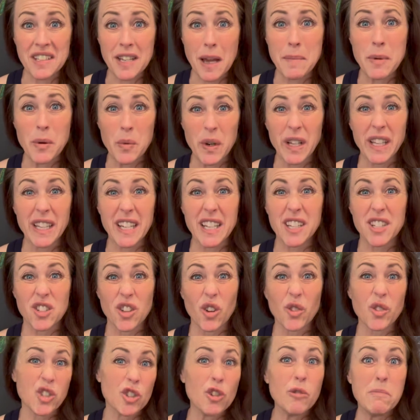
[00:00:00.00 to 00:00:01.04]
I mean, really, it's
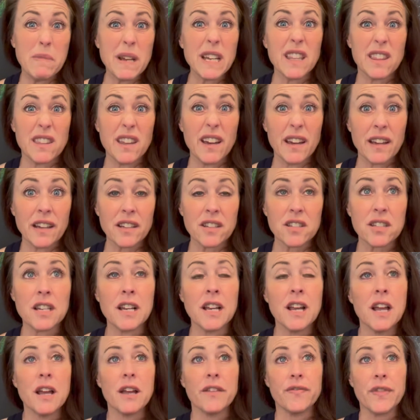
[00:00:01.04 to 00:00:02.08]
those 2 big things.
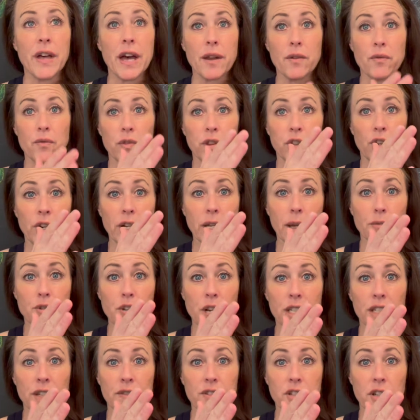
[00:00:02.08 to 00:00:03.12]
That learning
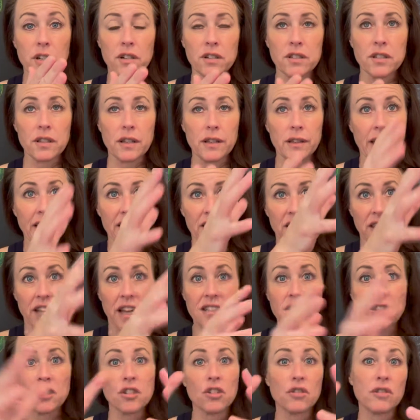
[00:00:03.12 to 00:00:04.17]
objectives that are like the
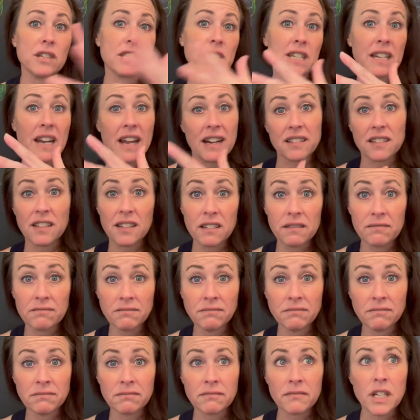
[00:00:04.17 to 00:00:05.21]
lessons are disconnected.
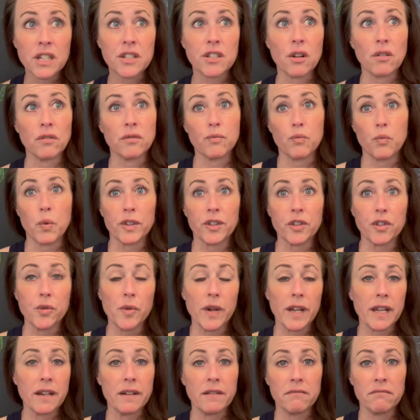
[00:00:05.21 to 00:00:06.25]
So what they're
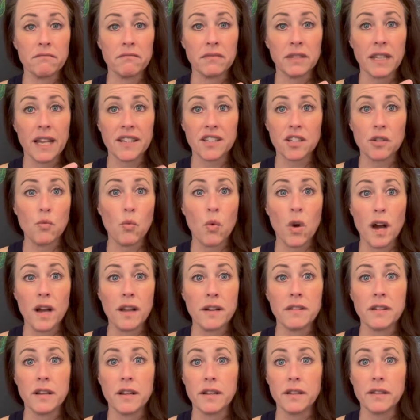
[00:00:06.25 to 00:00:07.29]
doing in lesson
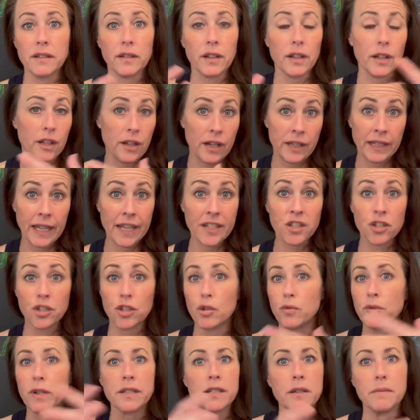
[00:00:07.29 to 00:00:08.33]
1 and lesson 2
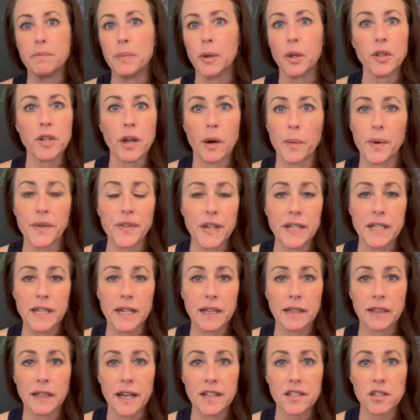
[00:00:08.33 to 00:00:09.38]
doesn't build on what they did
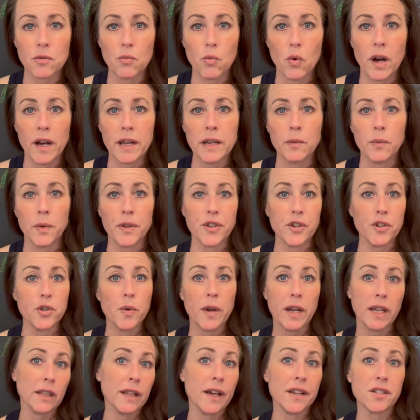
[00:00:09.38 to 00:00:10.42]
in lesson 1, and what they're
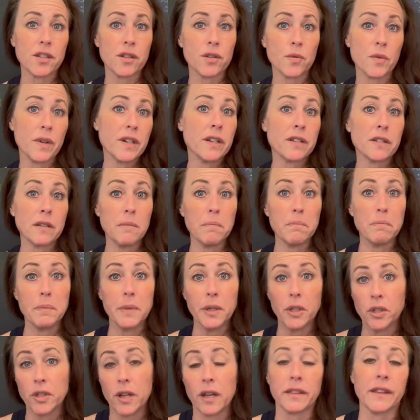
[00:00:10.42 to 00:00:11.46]
doing in lesson 3 doesn't
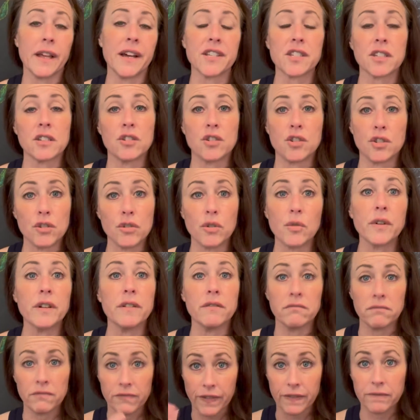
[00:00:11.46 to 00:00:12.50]
build on lesson 2,
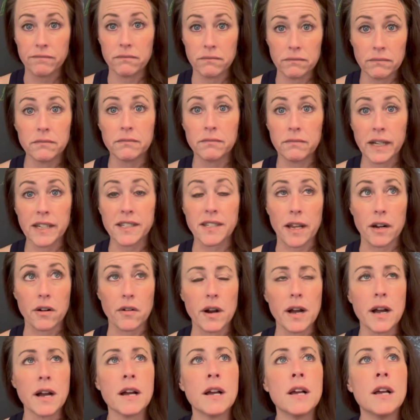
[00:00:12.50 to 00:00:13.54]
and etc.